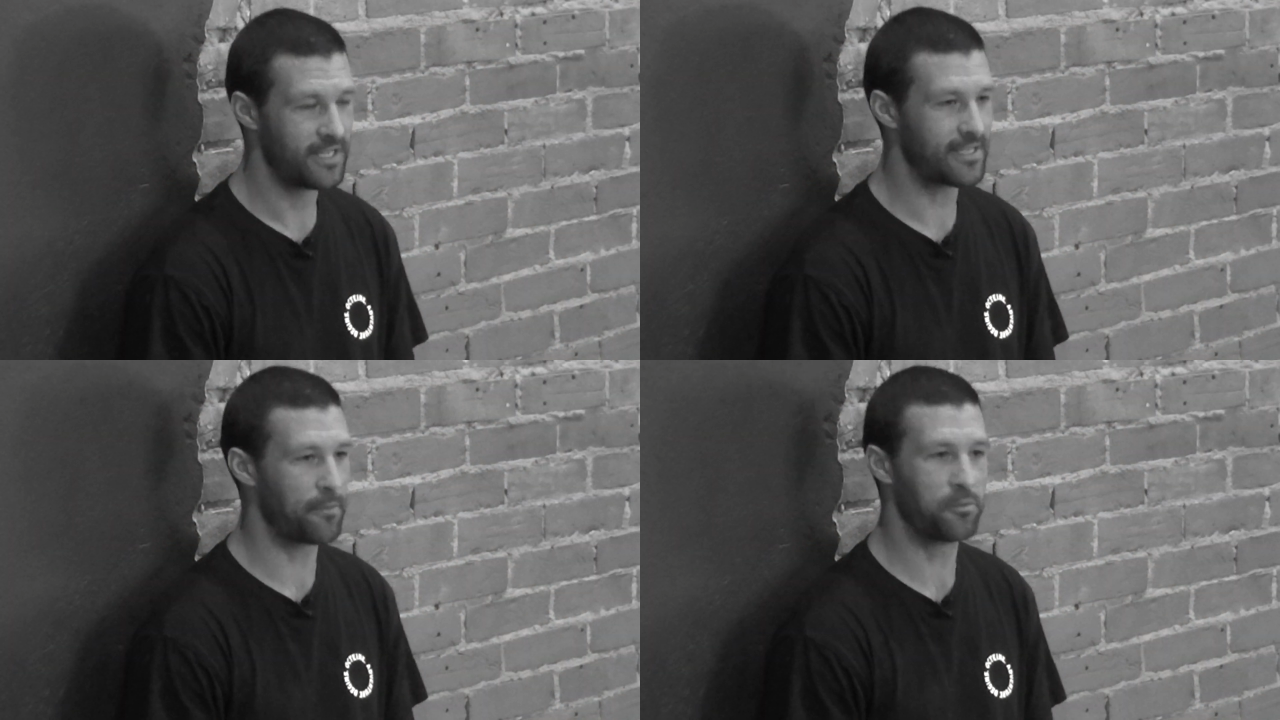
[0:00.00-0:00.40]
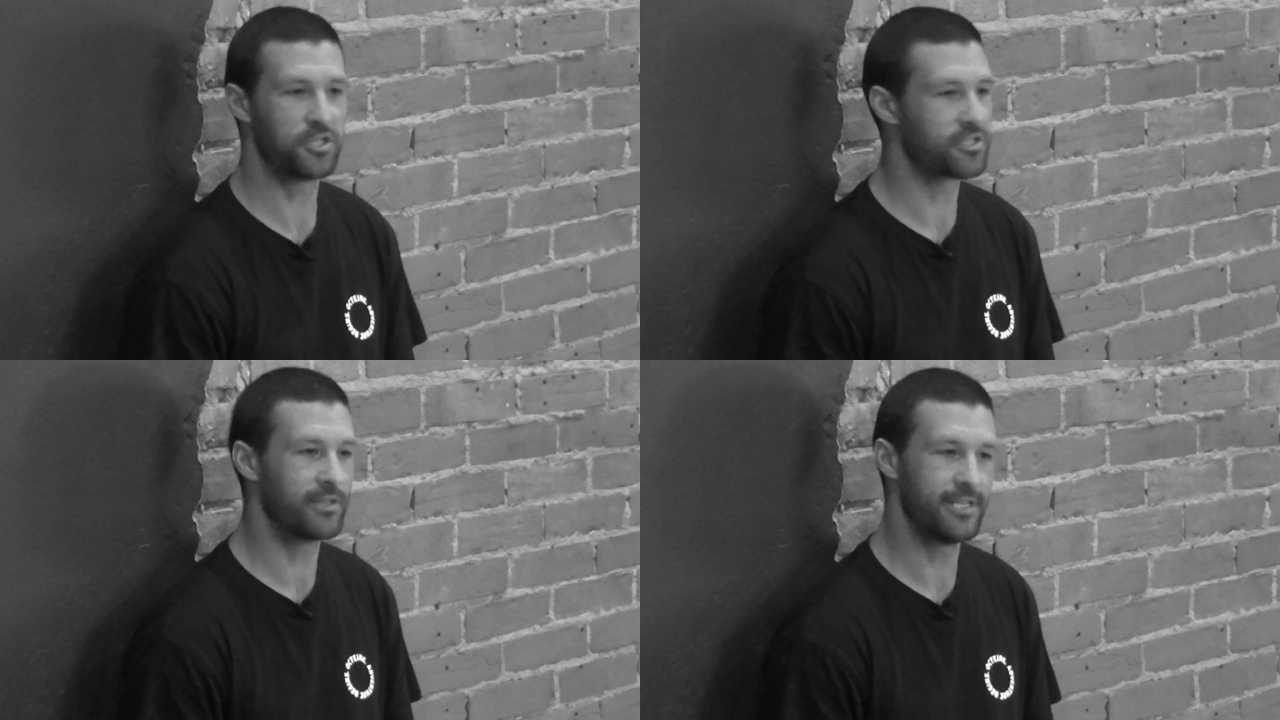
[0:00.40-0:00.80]
something that
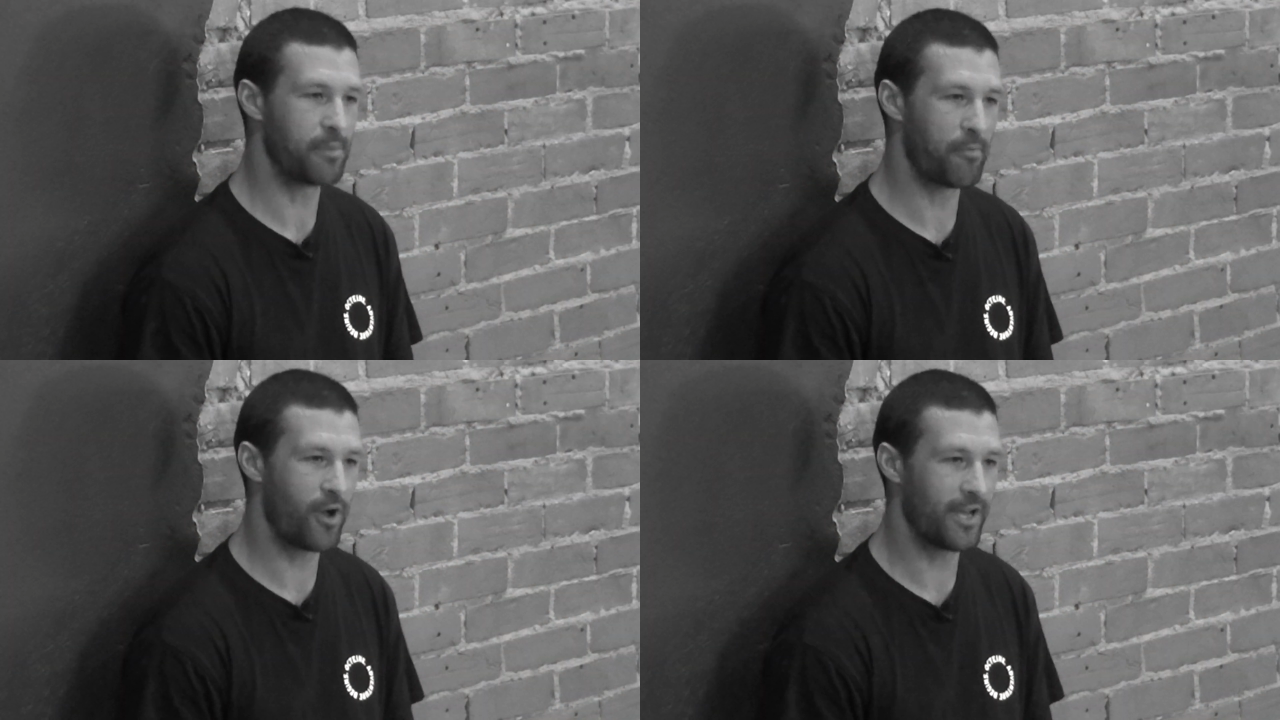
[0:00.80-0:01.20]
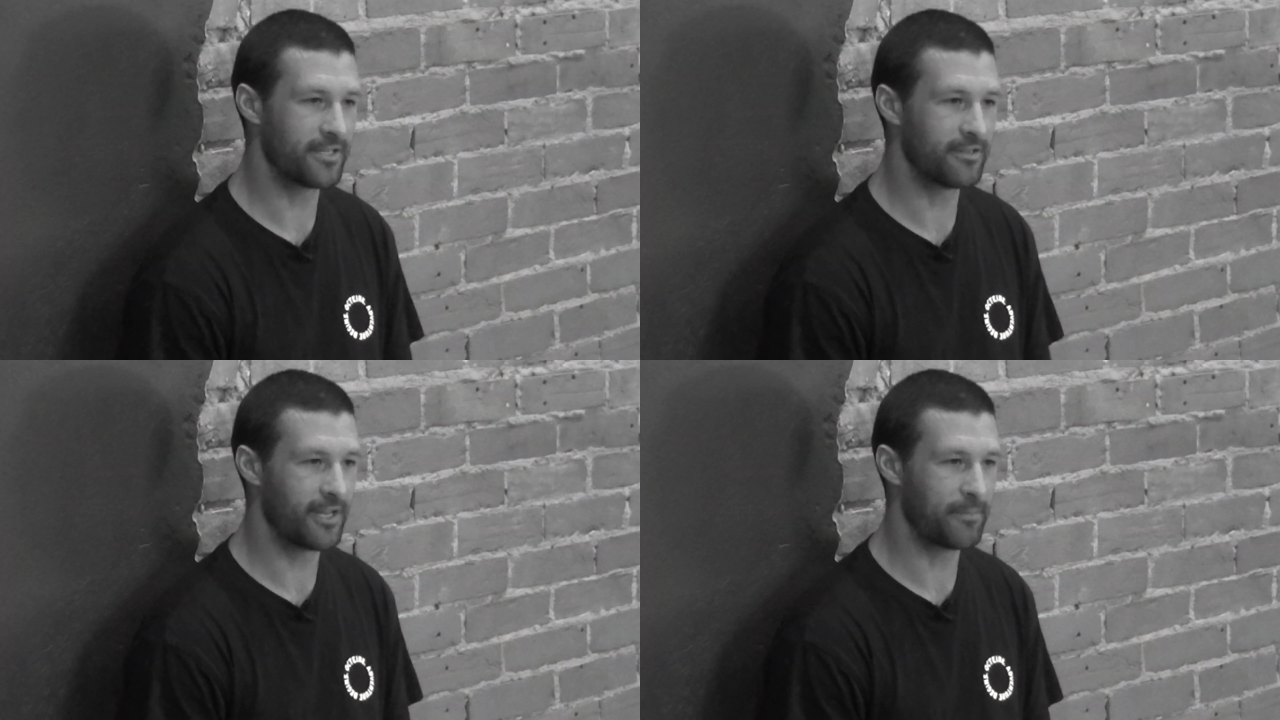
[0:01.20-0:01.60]
just clears my mind
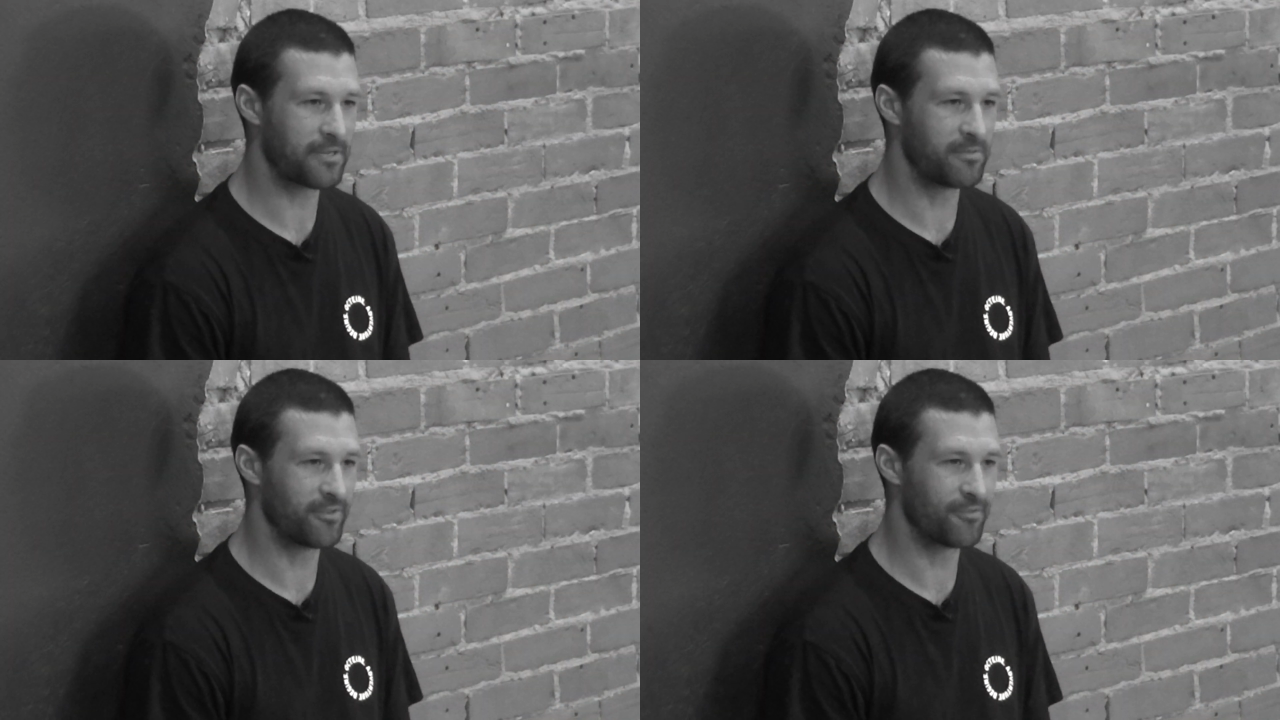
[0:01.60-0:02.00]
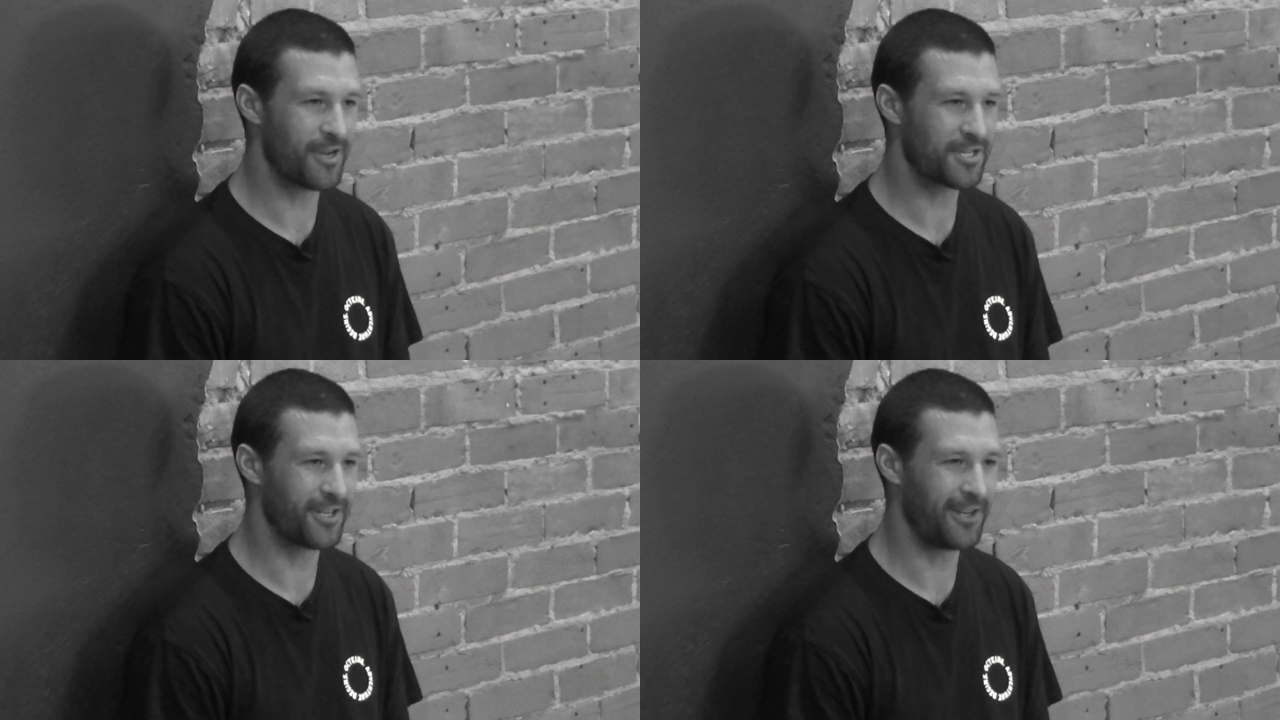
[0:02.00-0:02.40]
and makes me feel
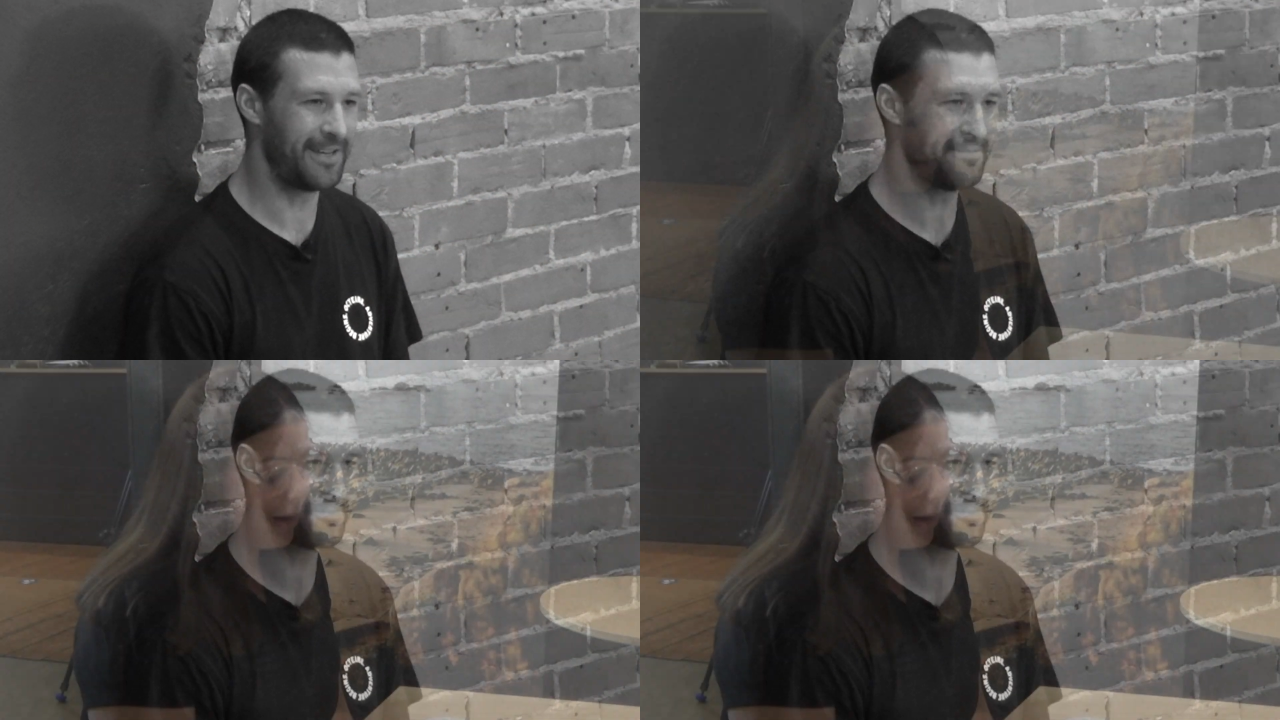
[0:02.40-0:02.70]
fresh and alive.